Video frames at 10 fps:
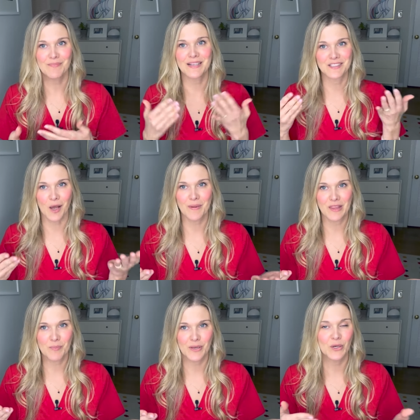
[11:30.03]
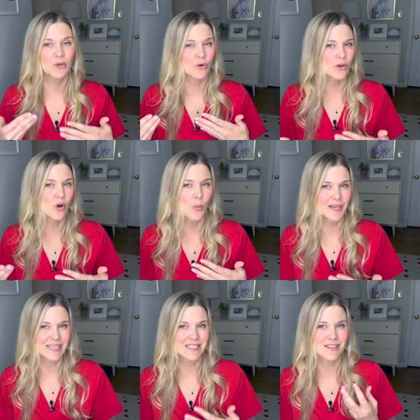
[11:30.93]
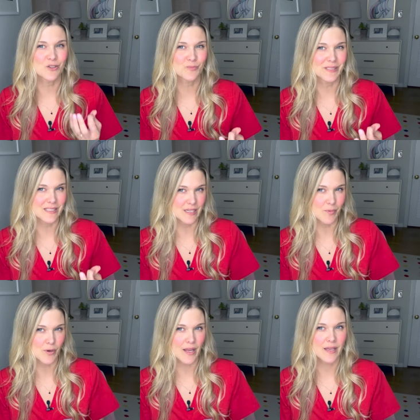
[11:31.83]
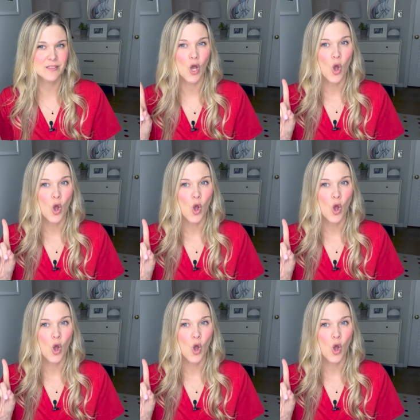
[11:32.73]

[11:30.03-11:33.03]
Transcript: by stopping the pill or going into those placebo days.